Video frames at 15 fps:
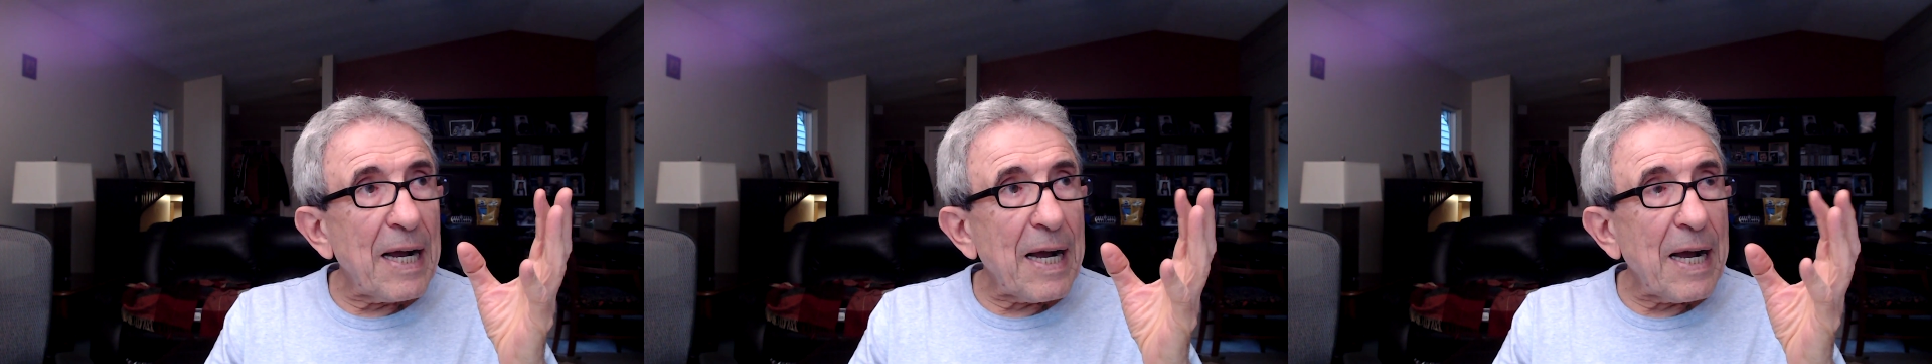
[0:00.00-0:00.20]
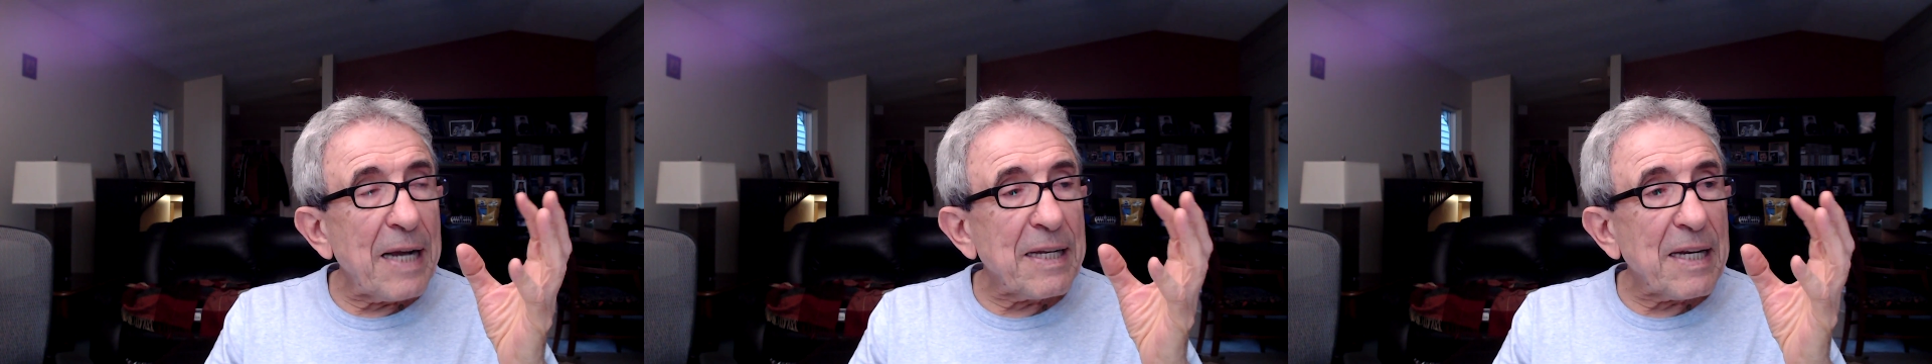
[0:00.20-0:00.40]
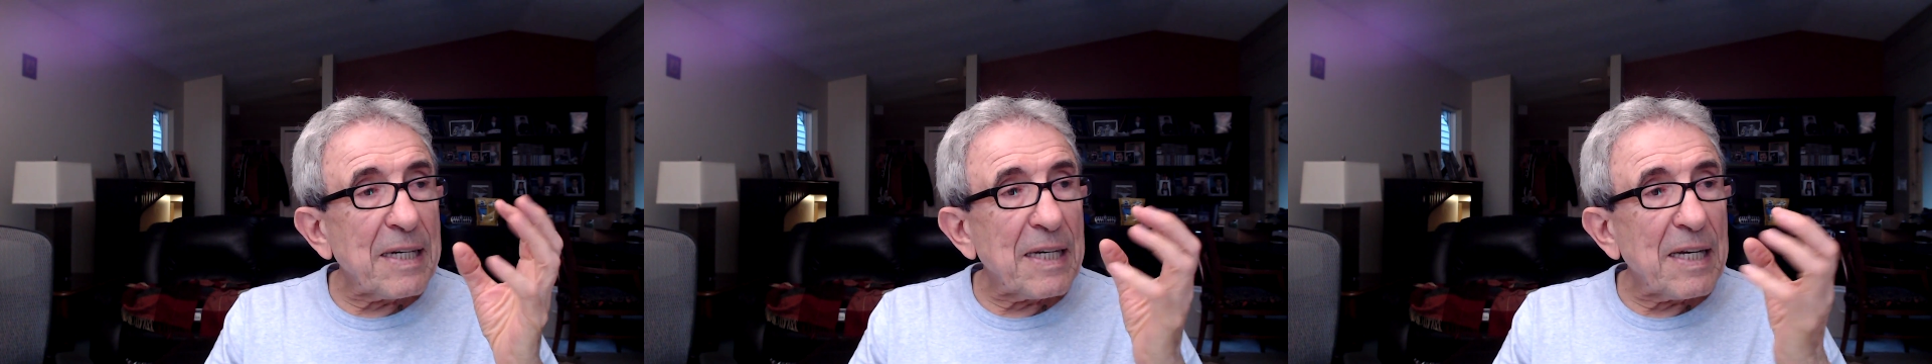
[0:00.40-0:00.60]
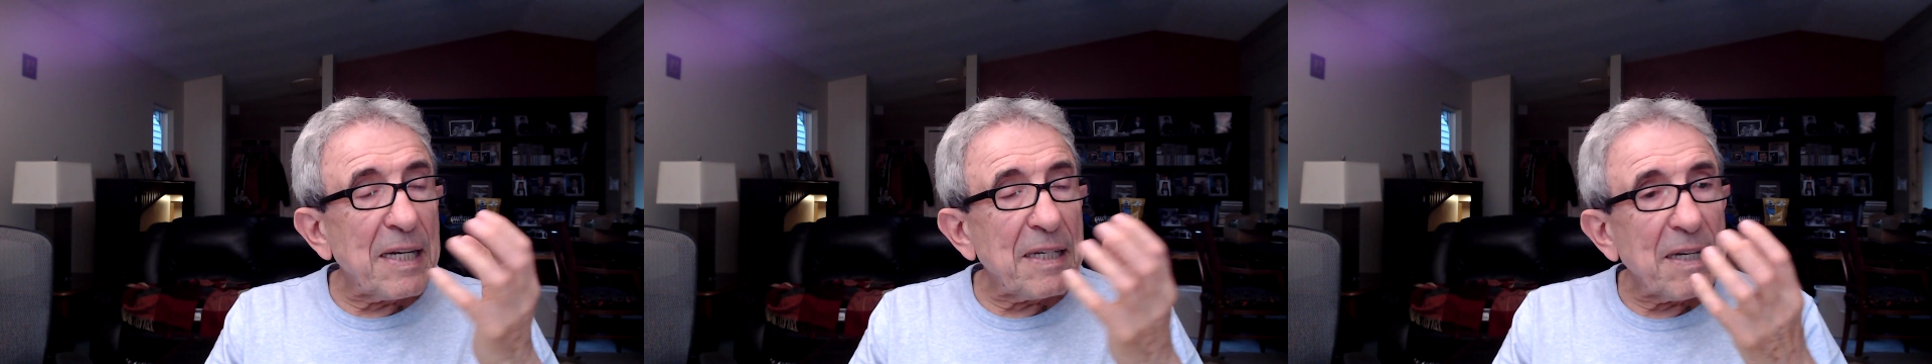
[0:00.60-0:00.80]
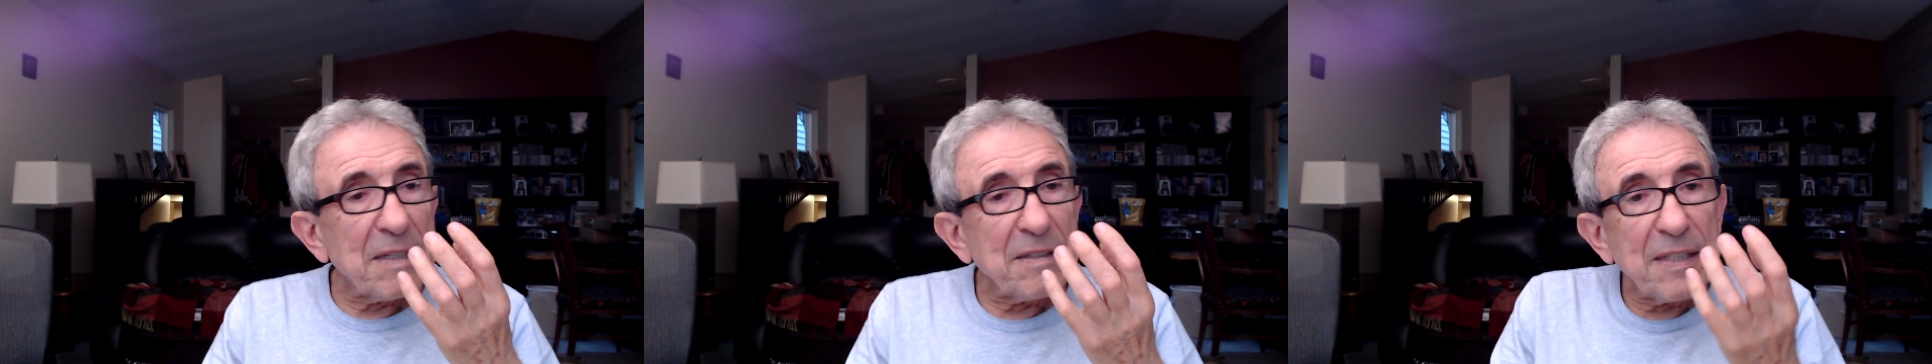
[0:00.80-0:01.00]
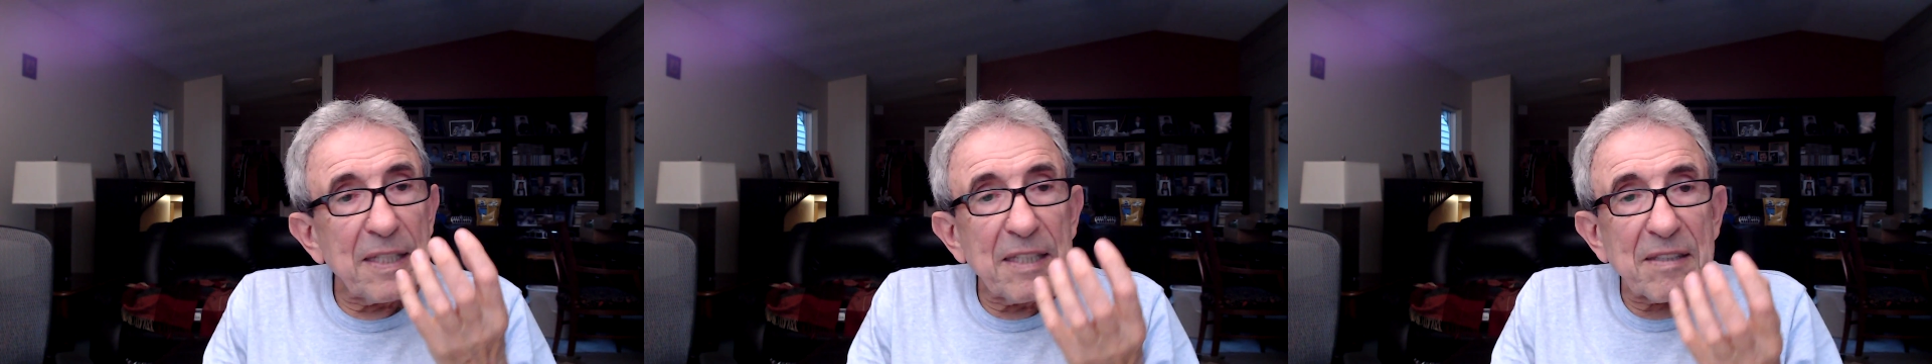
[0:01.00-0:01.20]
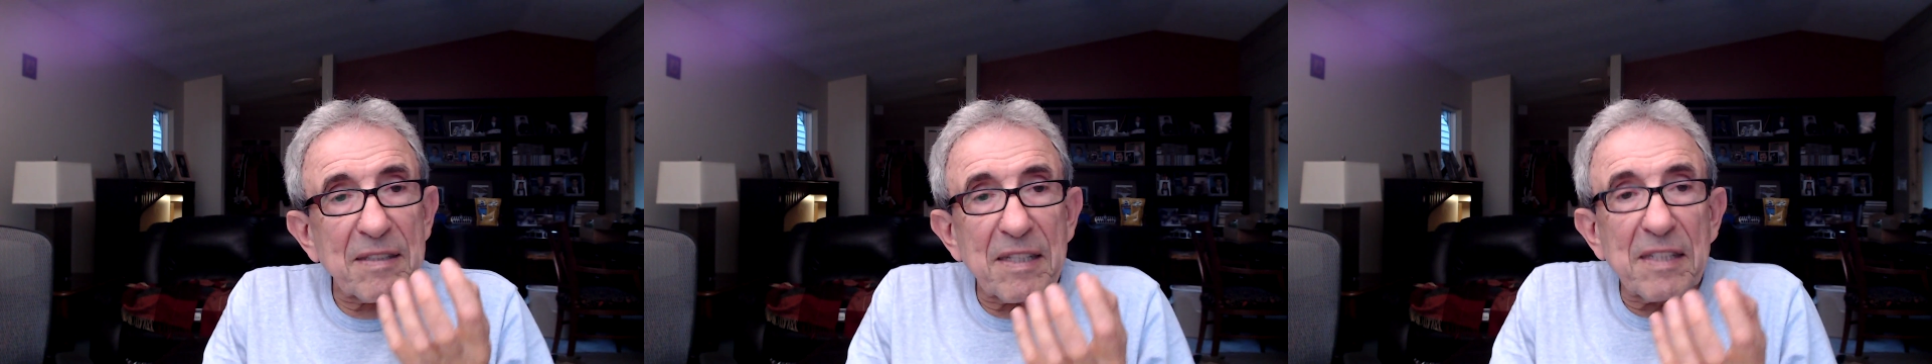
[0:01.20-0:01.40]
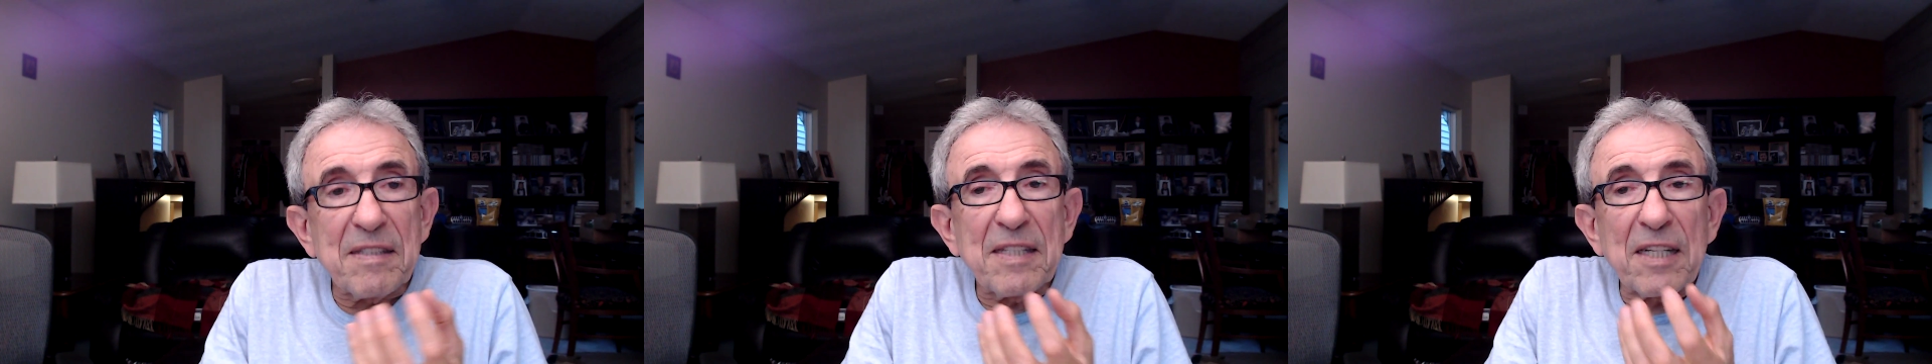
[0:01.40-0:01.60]
I think it's
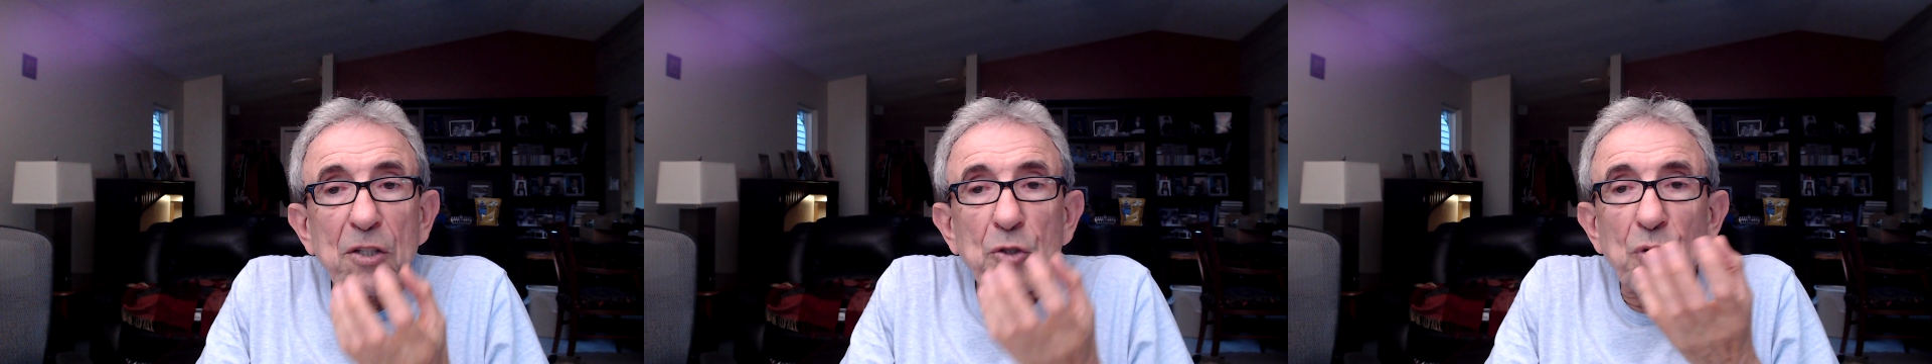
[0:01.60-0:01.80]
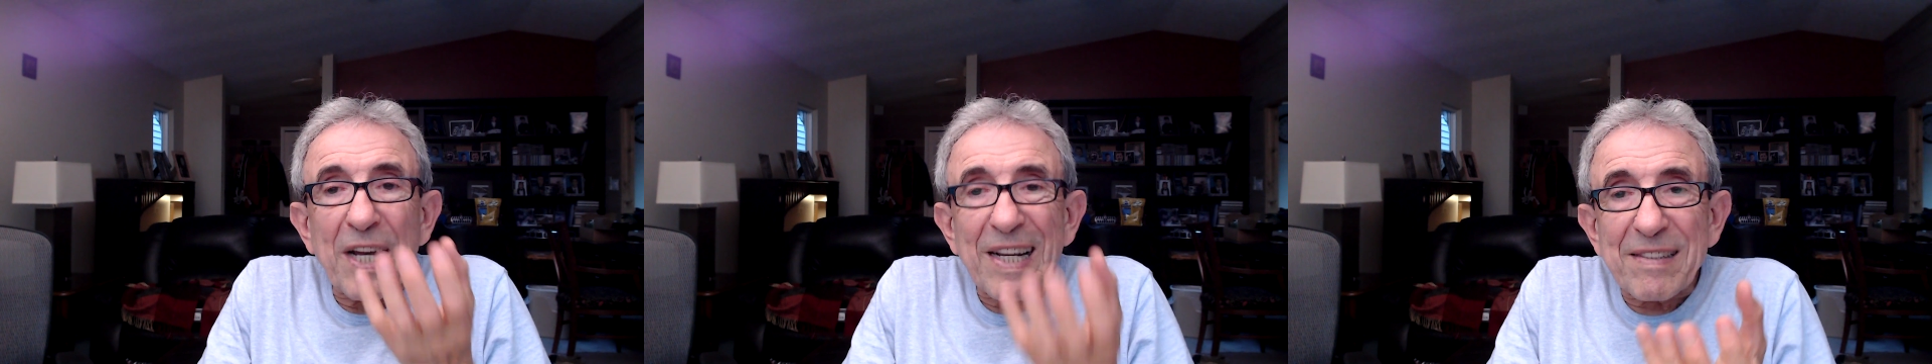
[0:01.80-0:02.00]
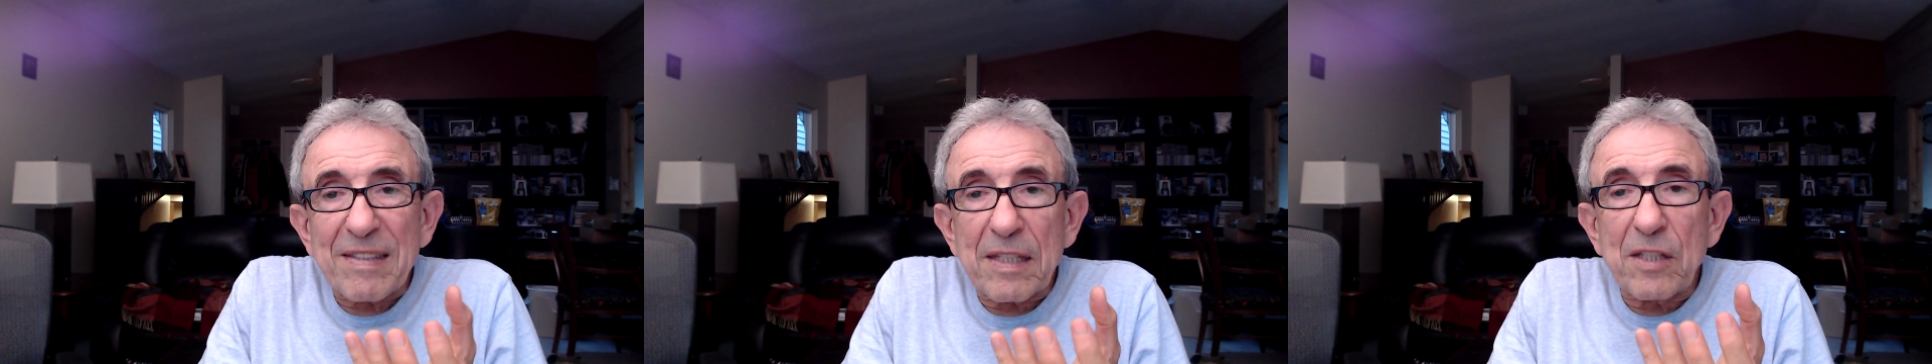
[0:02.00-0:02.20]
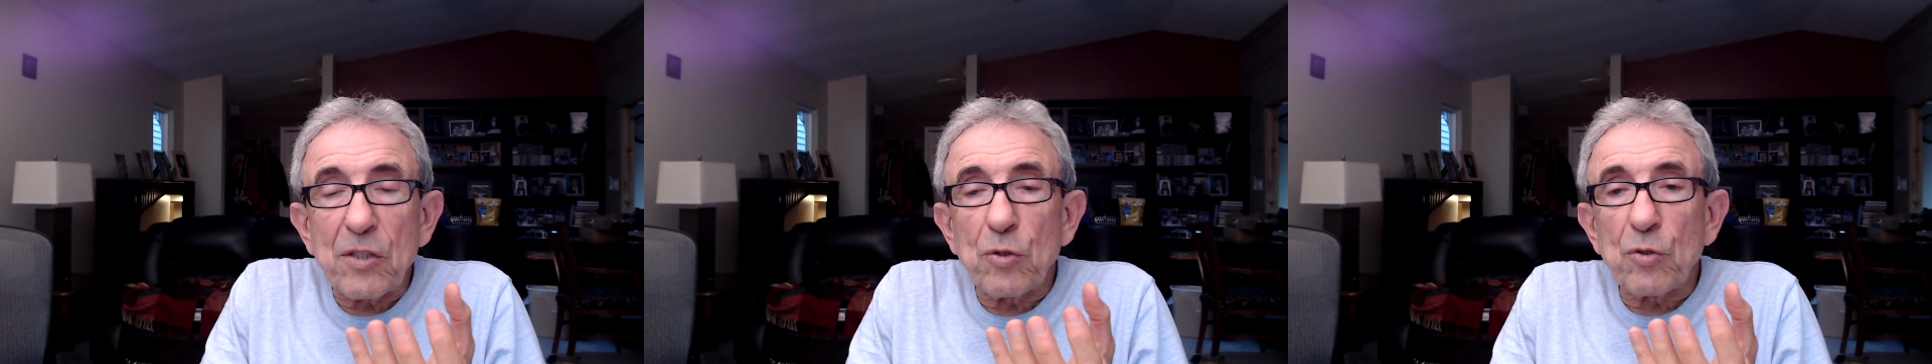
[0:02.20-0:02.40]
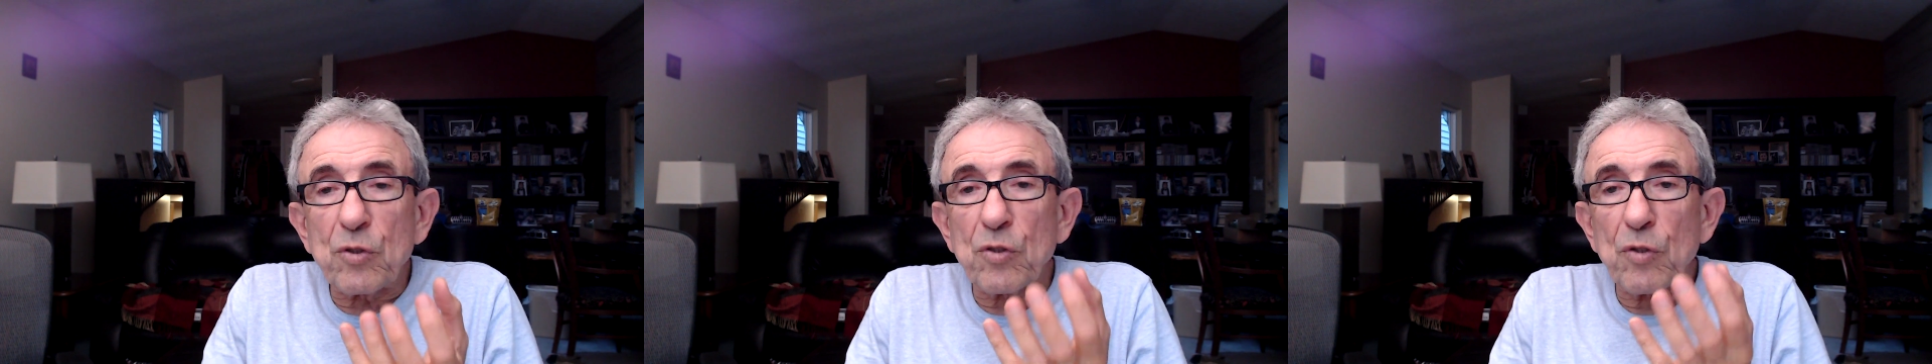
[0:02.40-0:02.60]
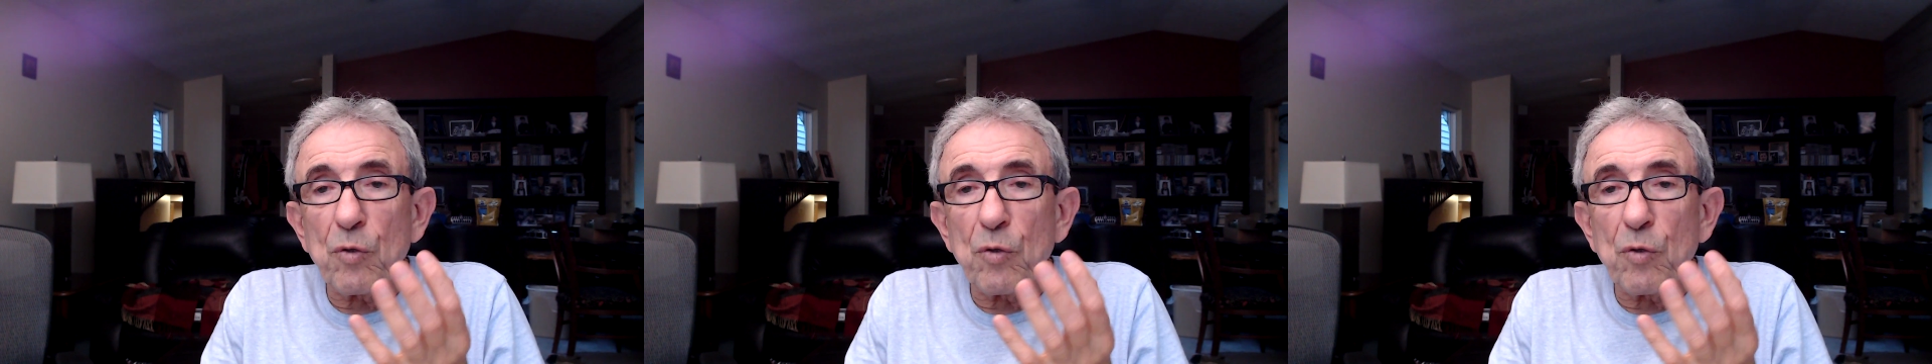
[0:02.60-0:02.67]
easier to execute